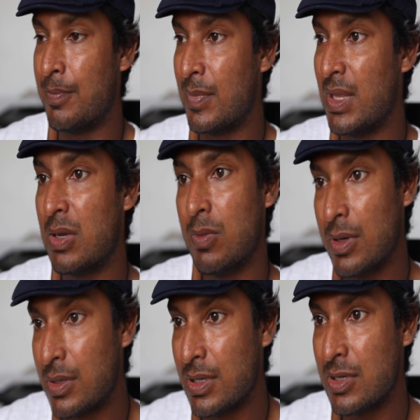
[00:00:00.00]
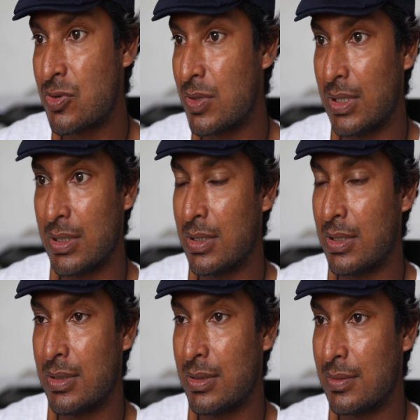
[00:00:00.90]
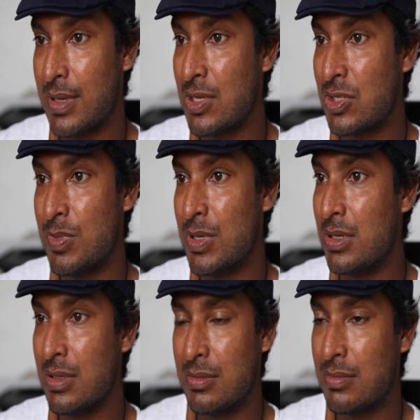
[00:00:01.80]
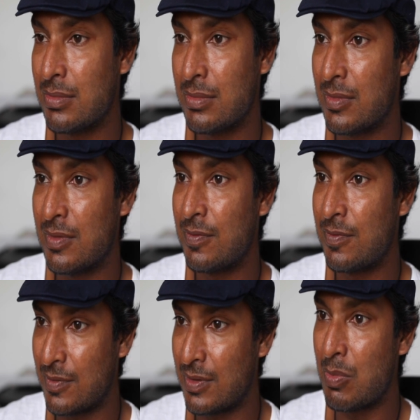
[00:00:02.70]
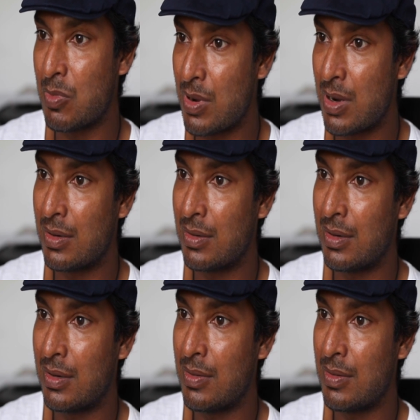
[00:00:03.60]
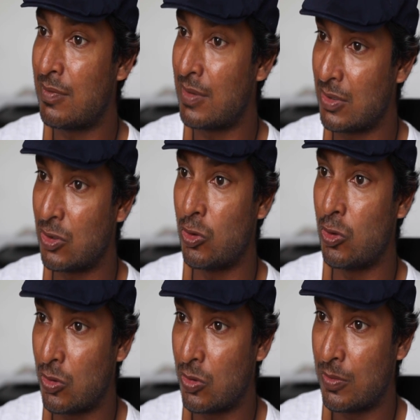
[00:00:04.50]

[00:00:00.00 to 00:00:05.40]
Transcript: Equality in Sri Lanka has to be number one in front of the law,